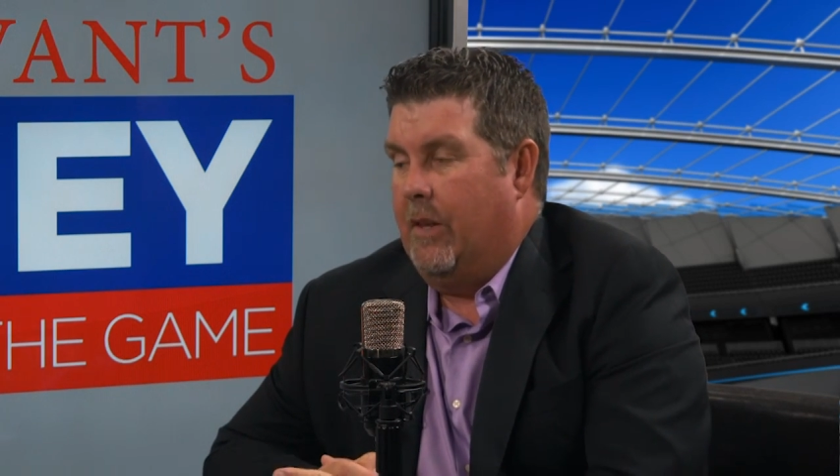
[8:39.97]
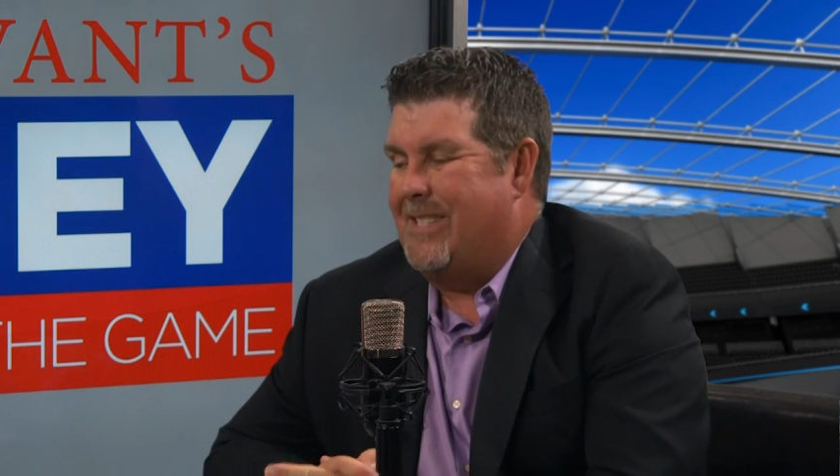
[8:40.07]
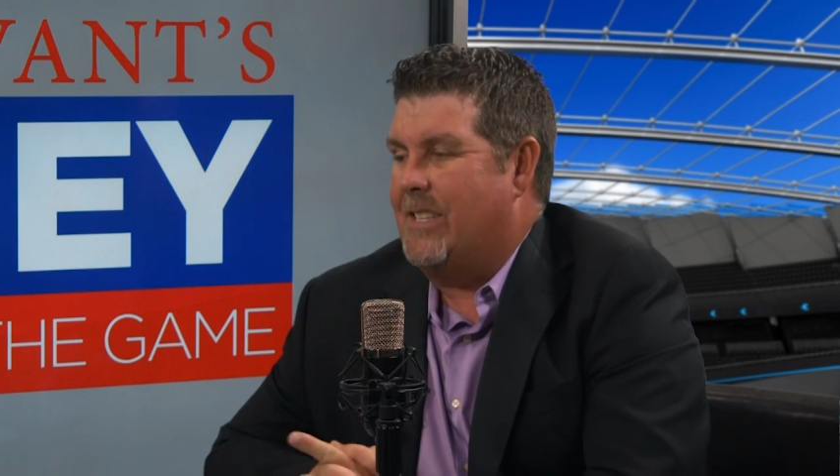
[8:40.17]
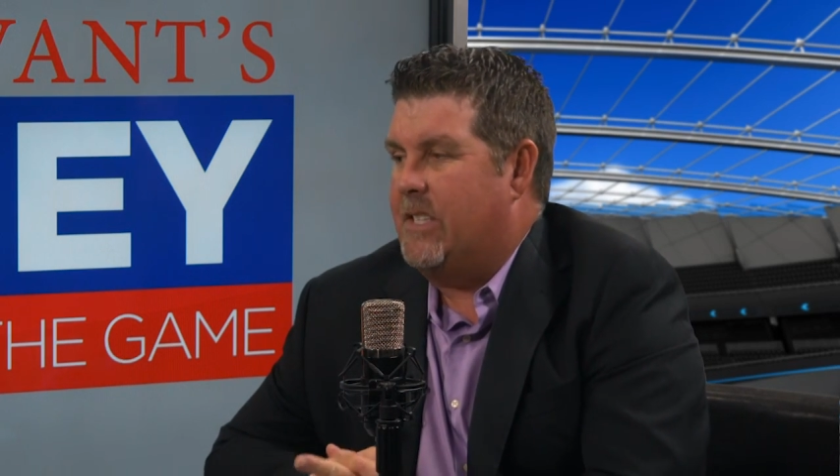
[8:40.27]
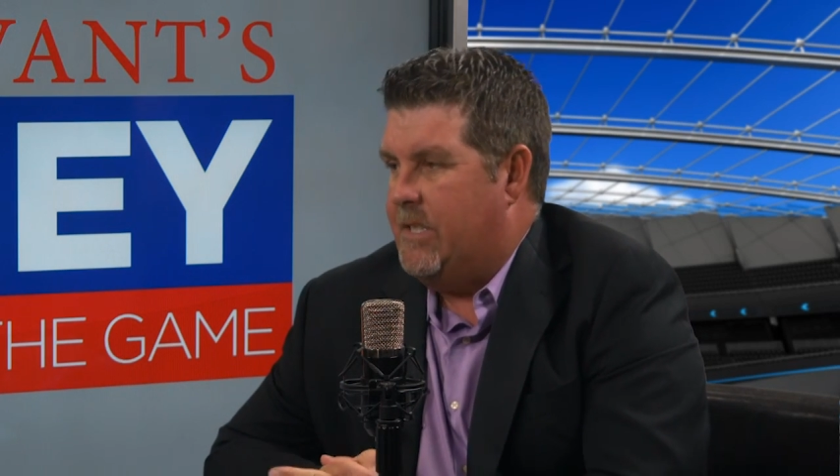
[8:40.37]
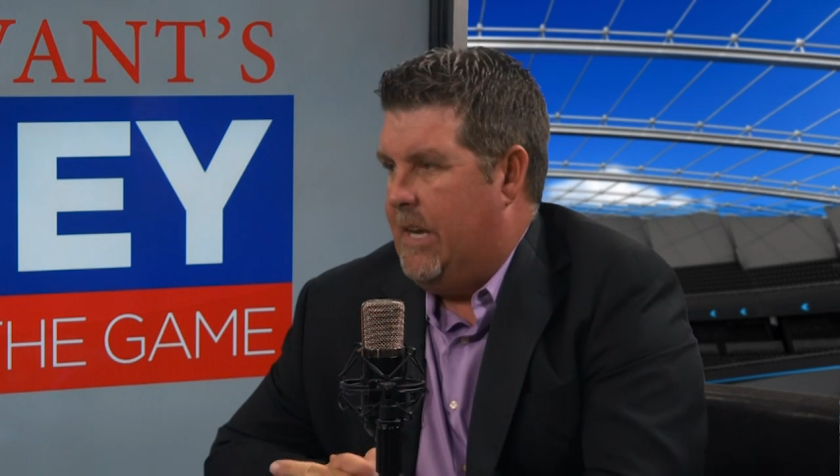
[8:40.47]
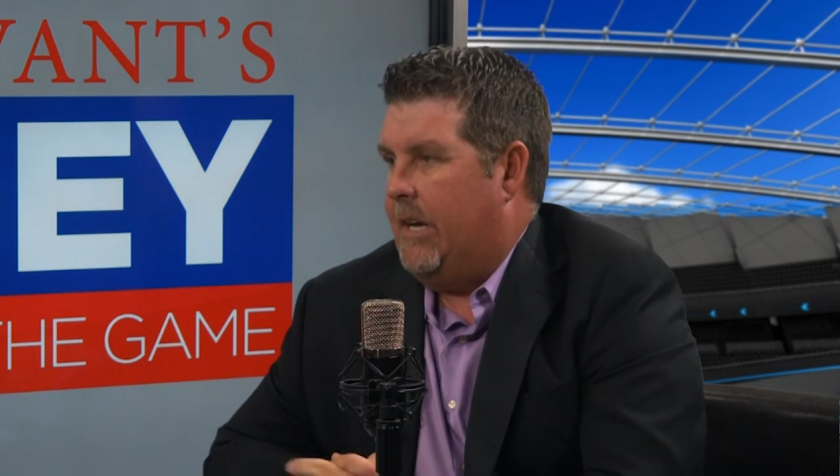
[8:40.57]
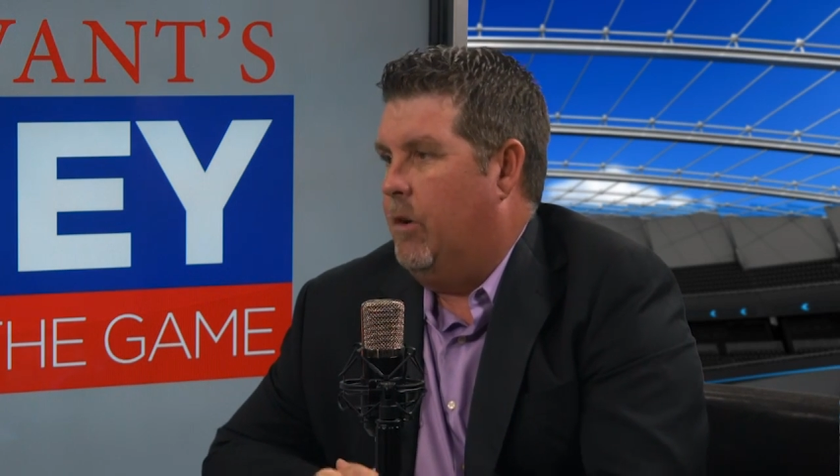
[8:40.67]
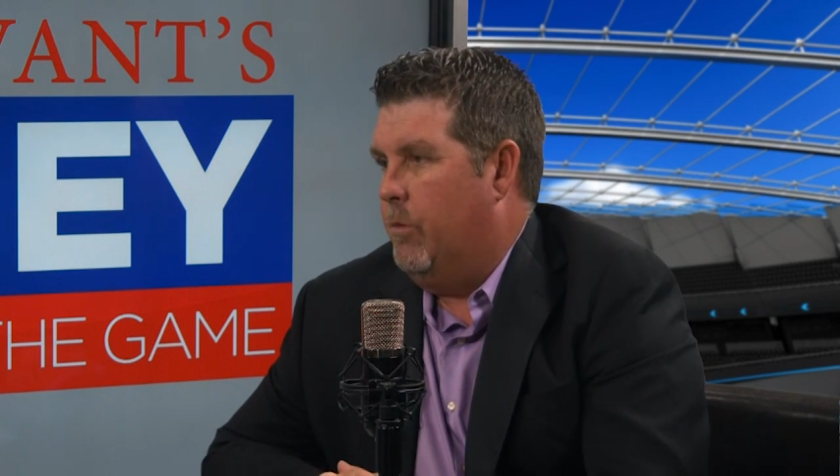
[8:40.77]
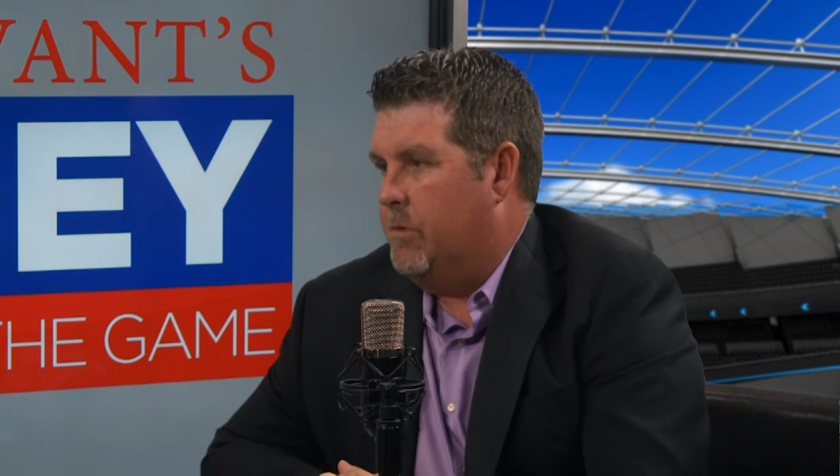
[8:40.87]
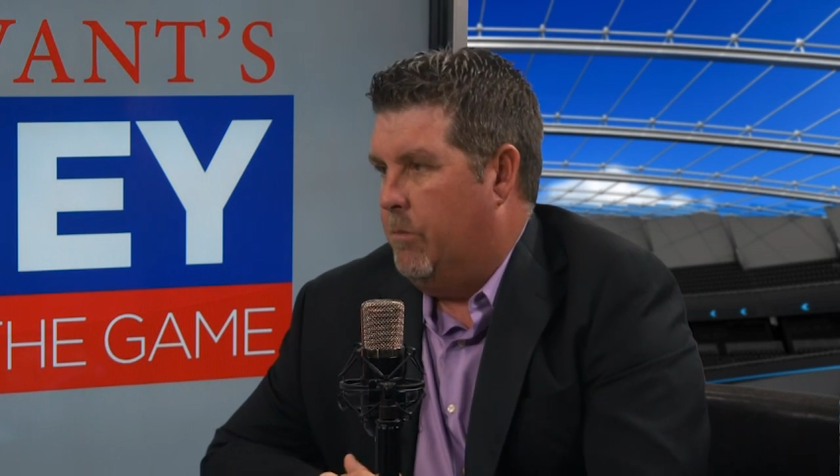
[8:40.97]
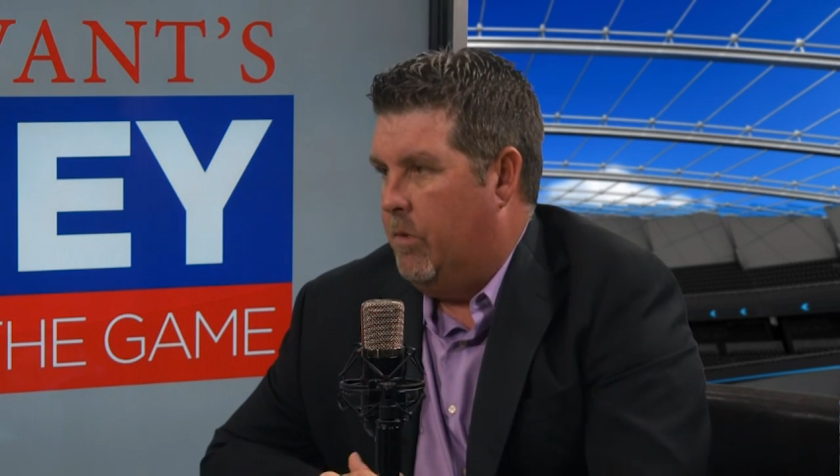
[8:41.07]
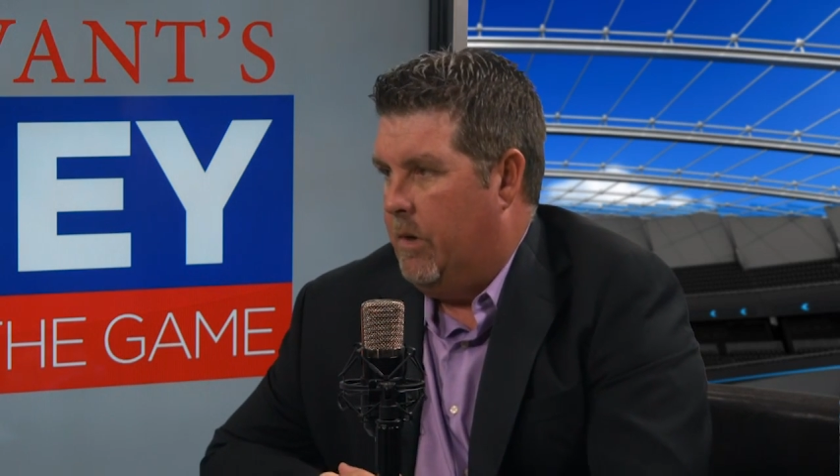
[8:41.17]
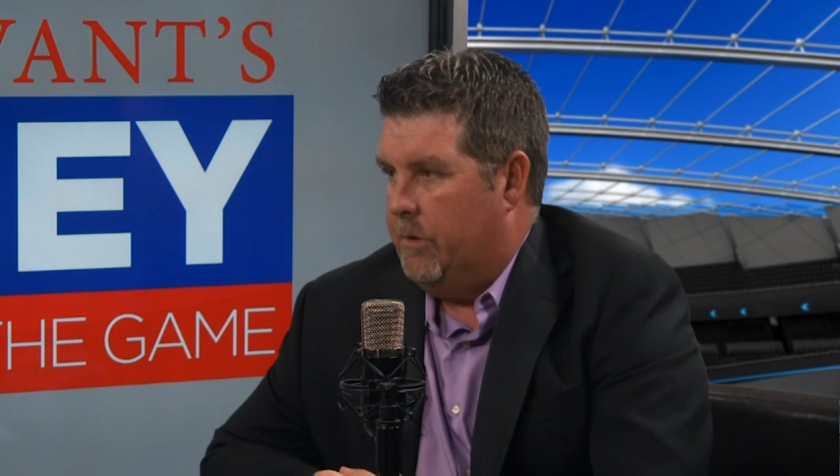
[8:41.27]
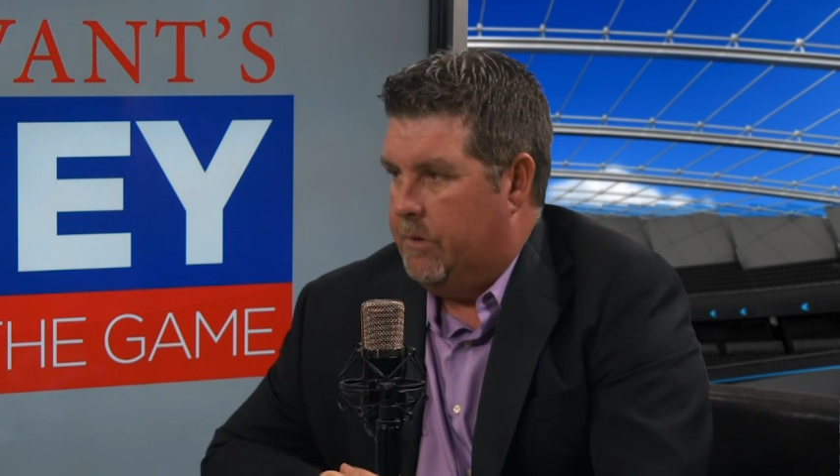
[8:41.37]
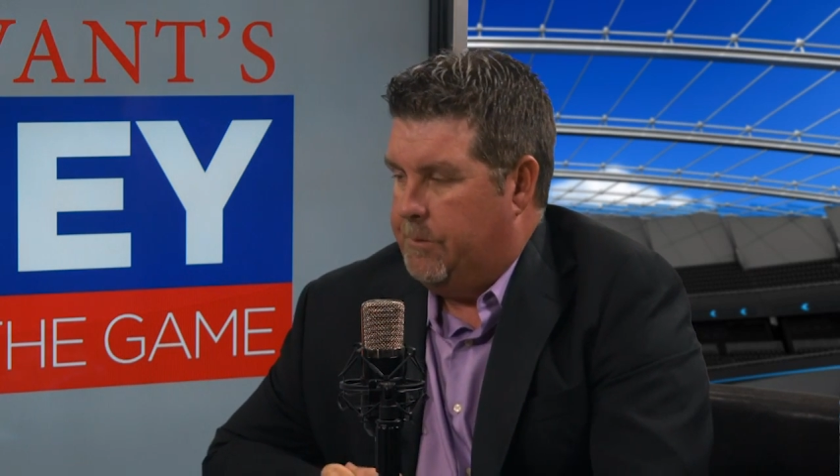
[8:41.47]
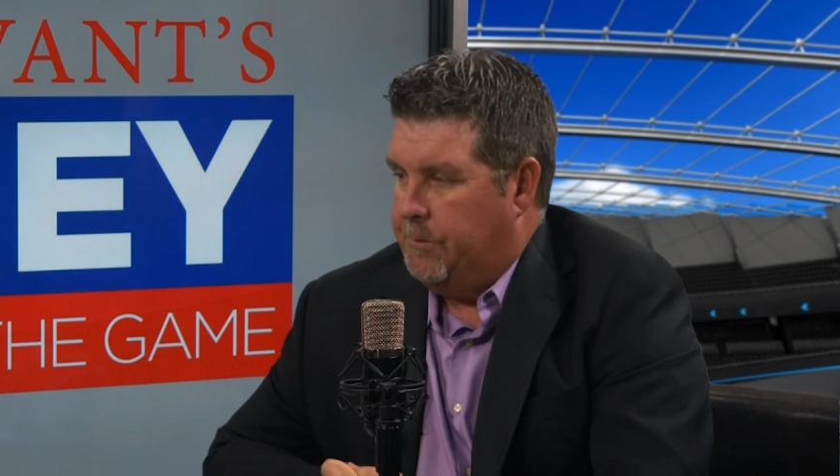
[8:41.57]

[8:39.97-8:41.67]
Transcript: unless it's a second home somewhere else.